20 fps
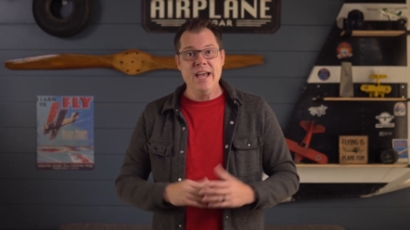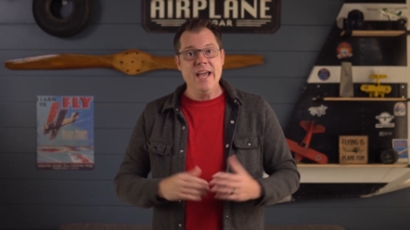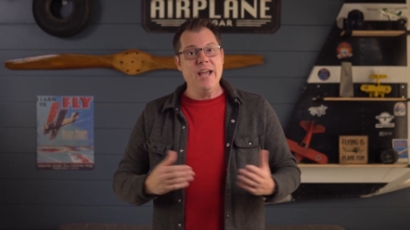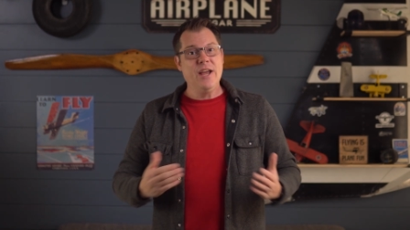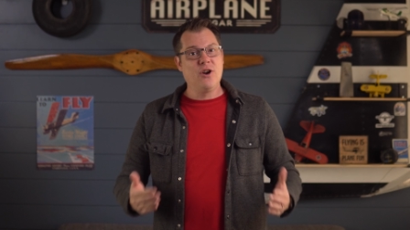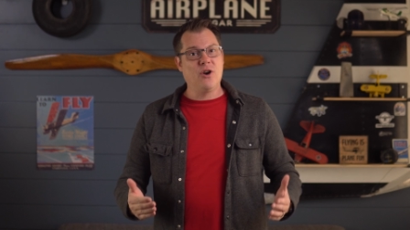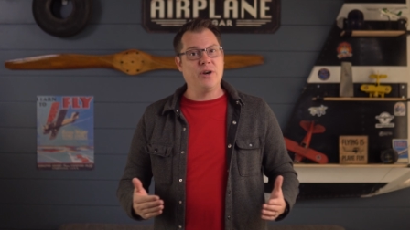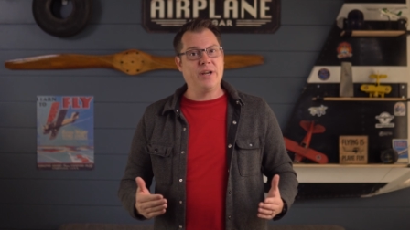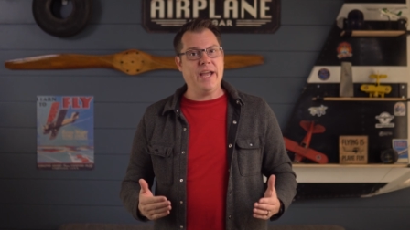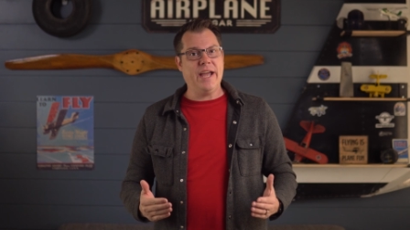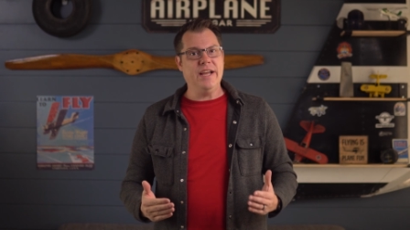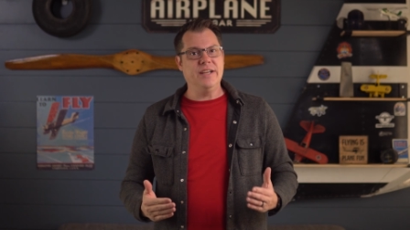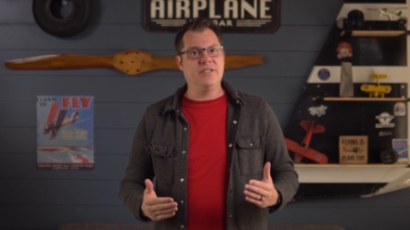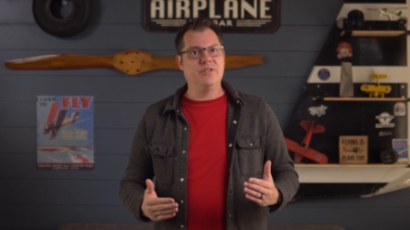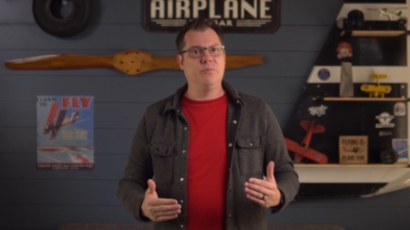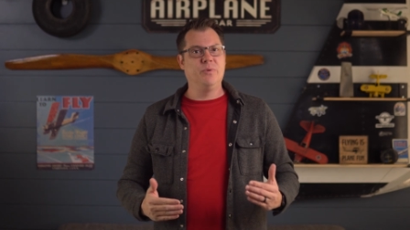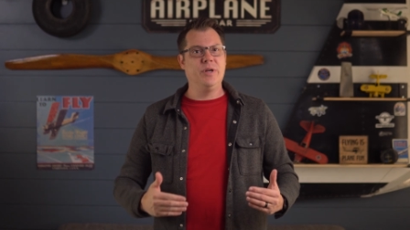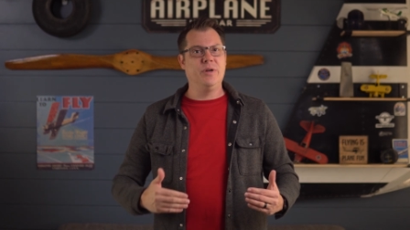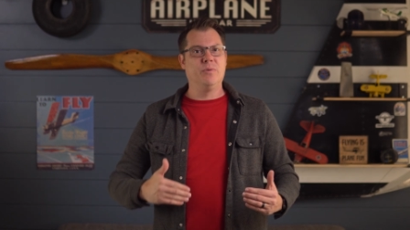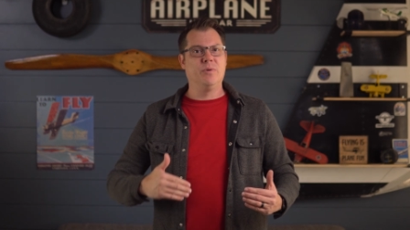In our case,
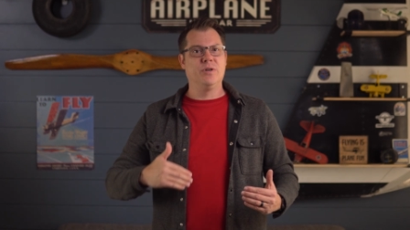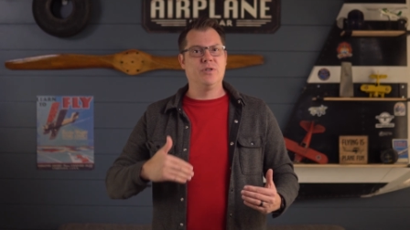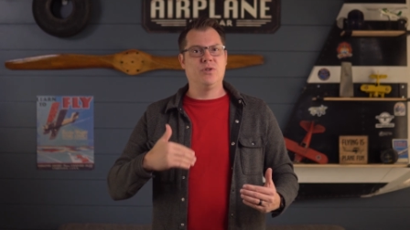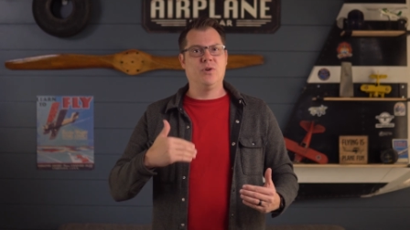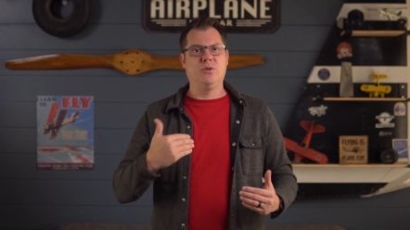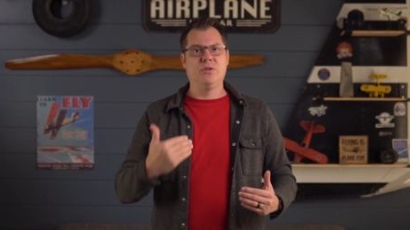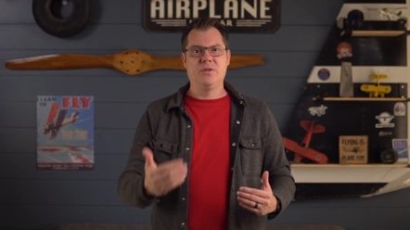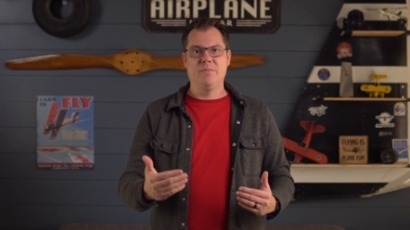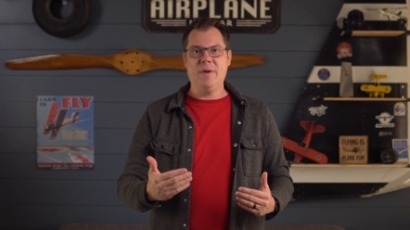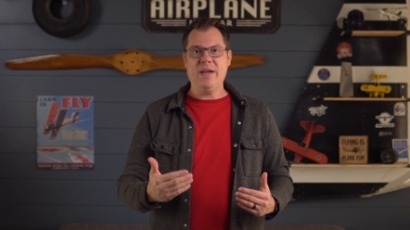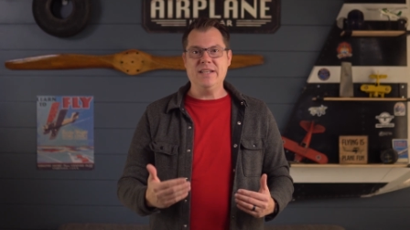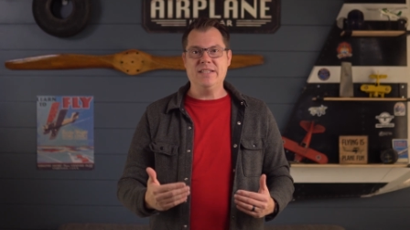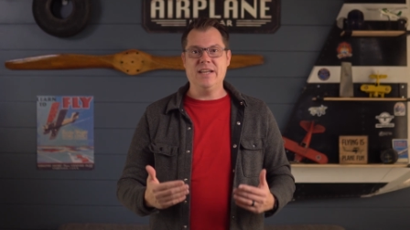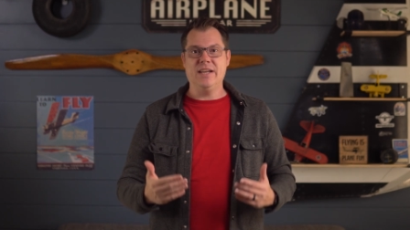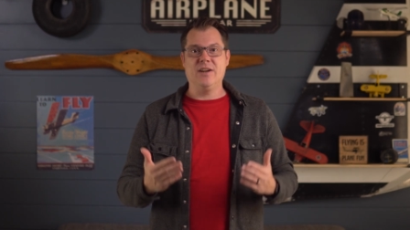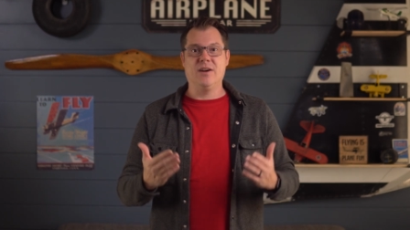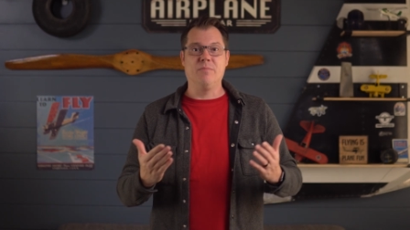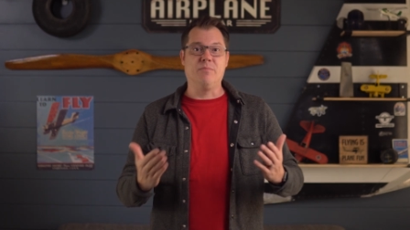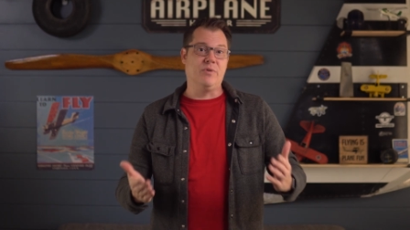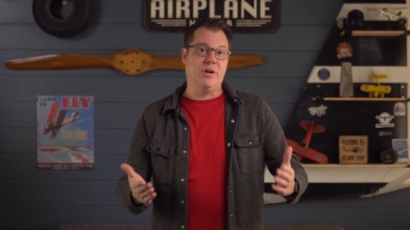we were told to
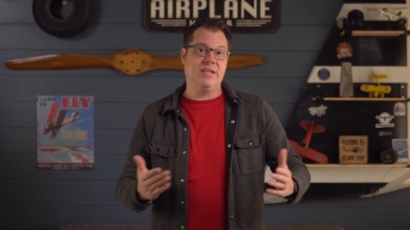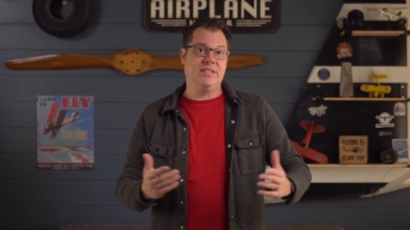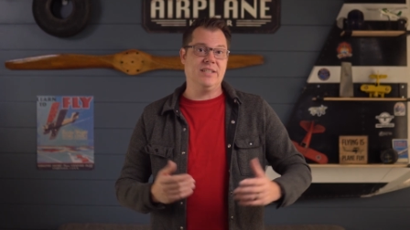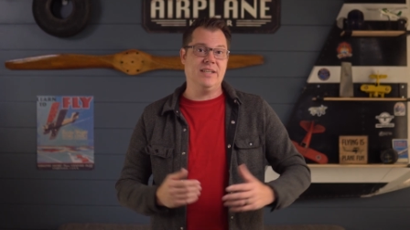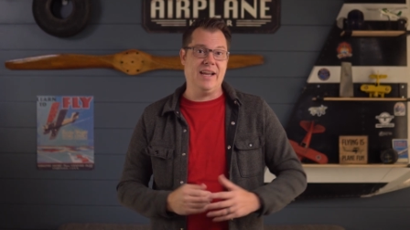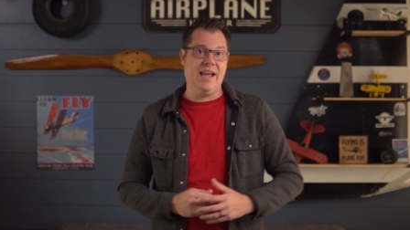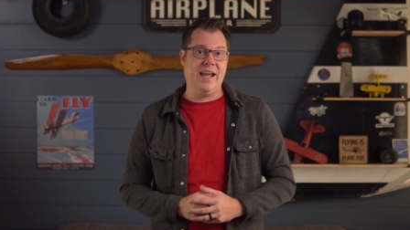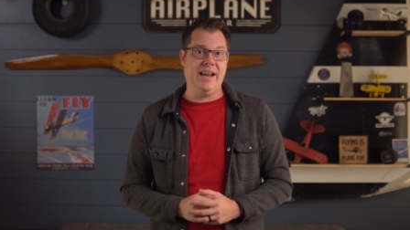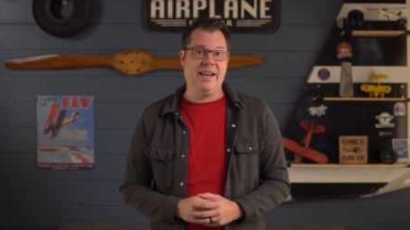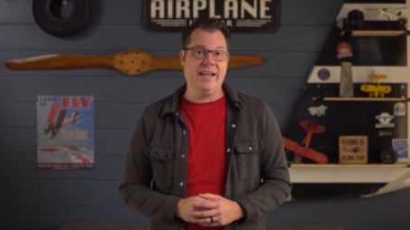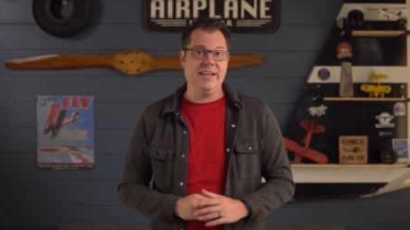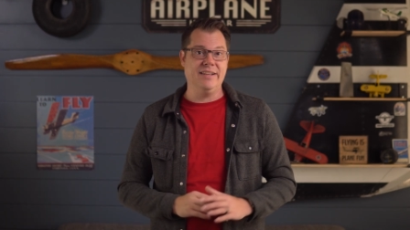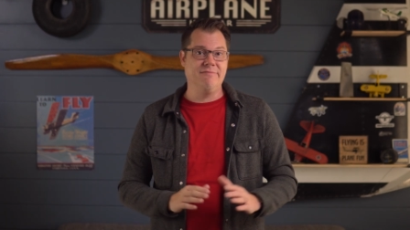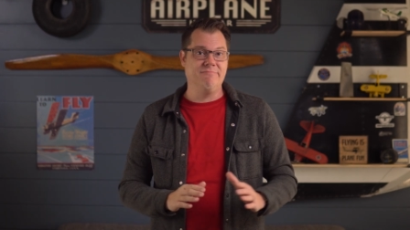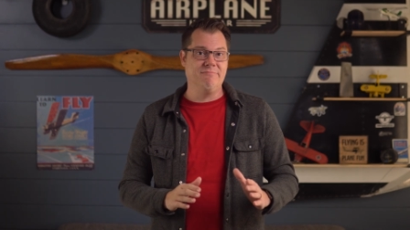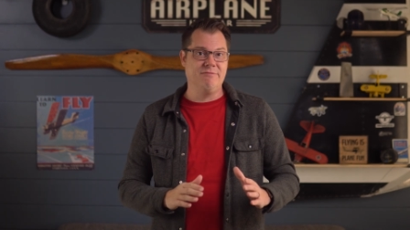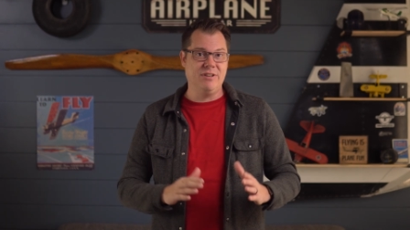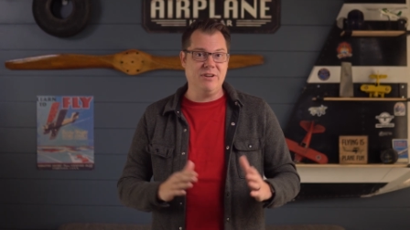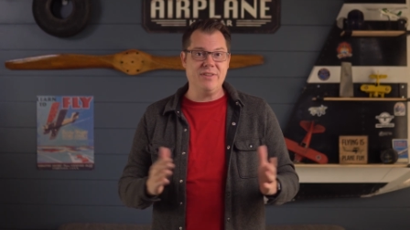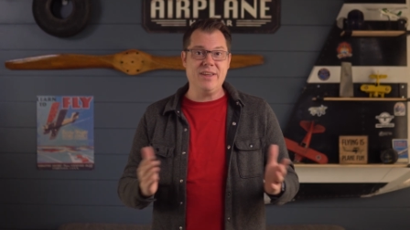maintain our present heading
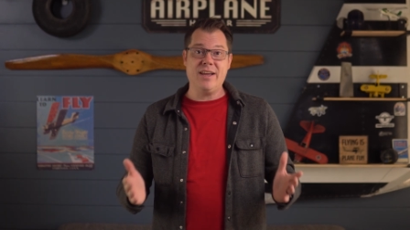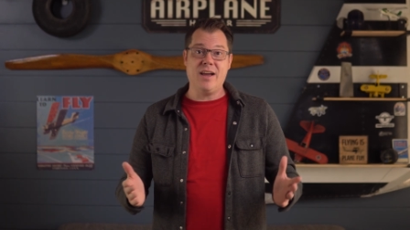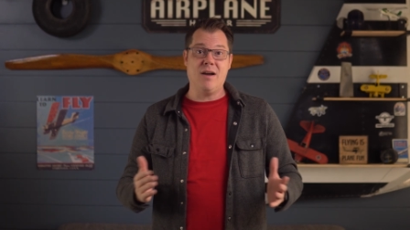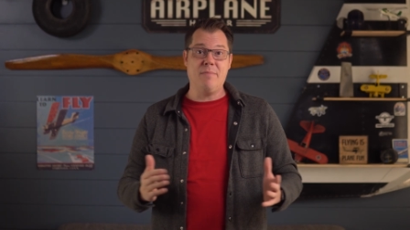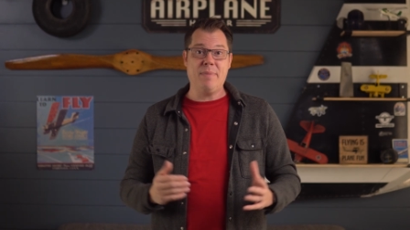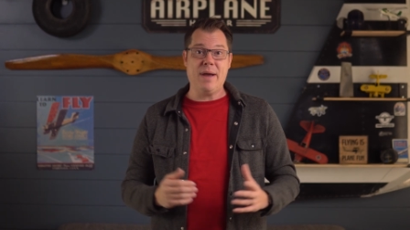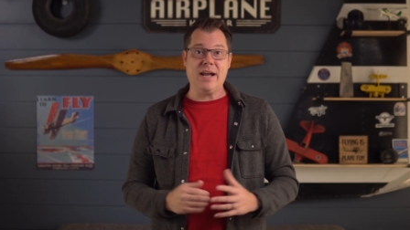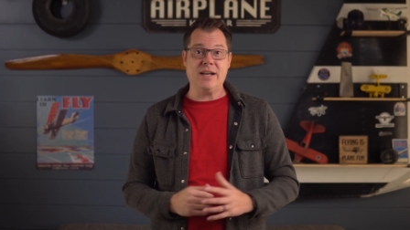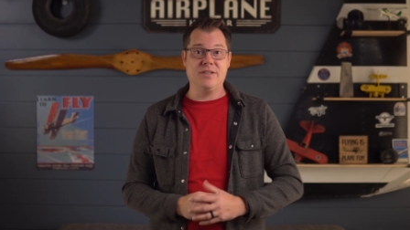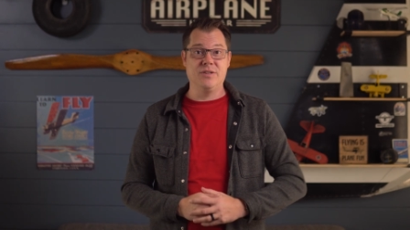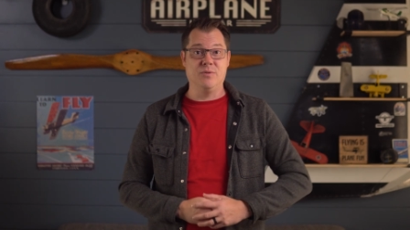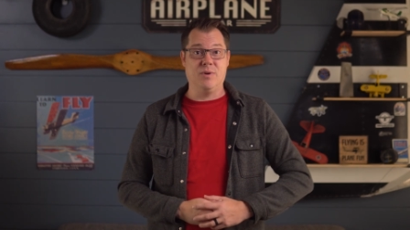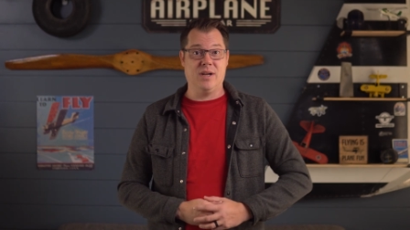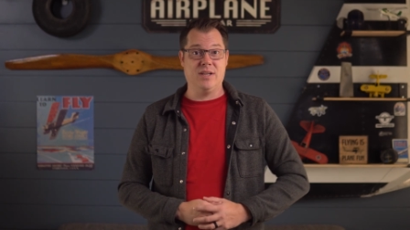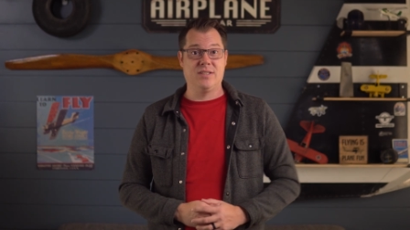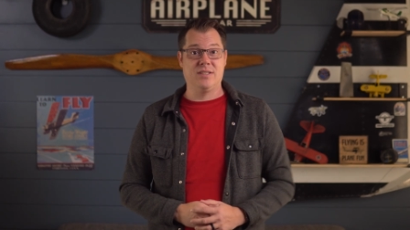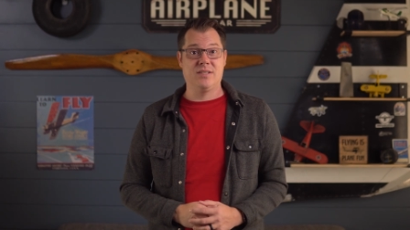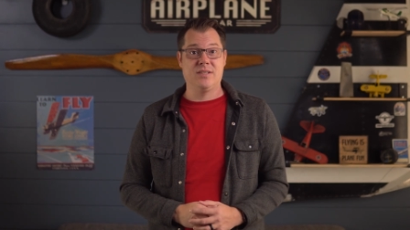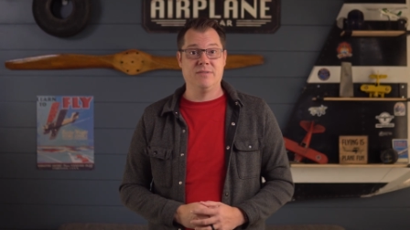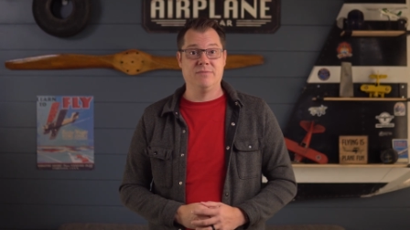until they got back to
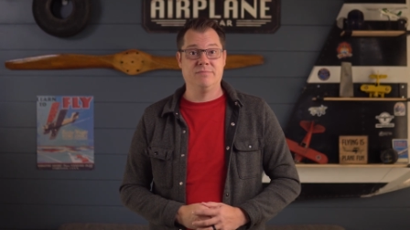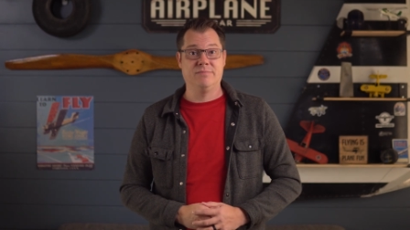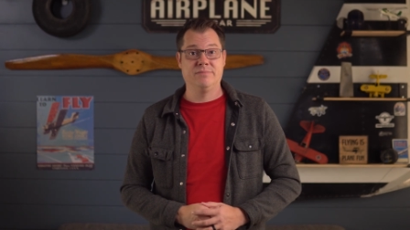us.